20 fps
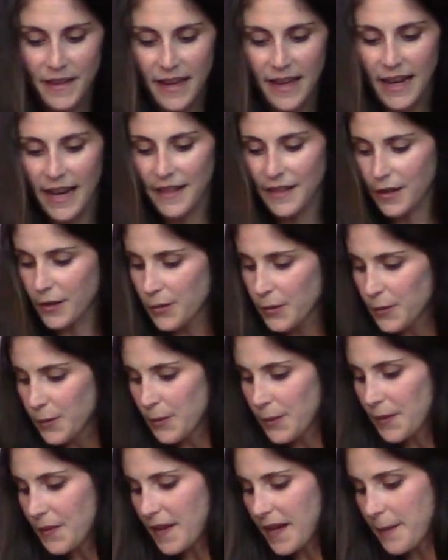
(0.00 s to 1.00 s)
And the
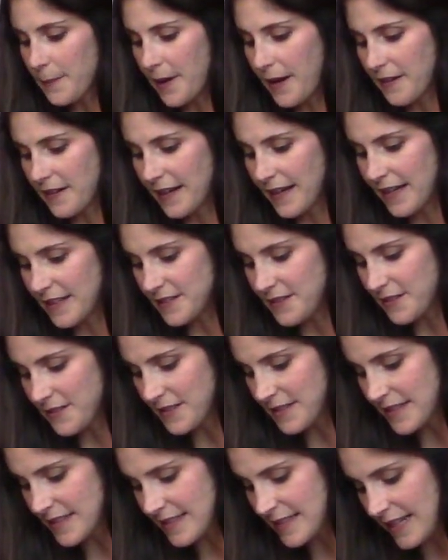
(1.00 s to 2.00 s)
cool thing about it is you
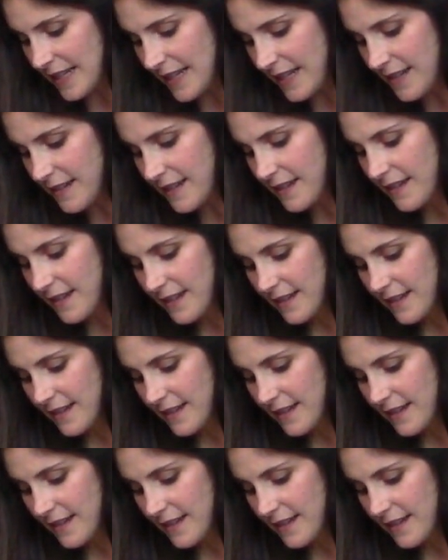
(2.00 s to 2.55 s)
can see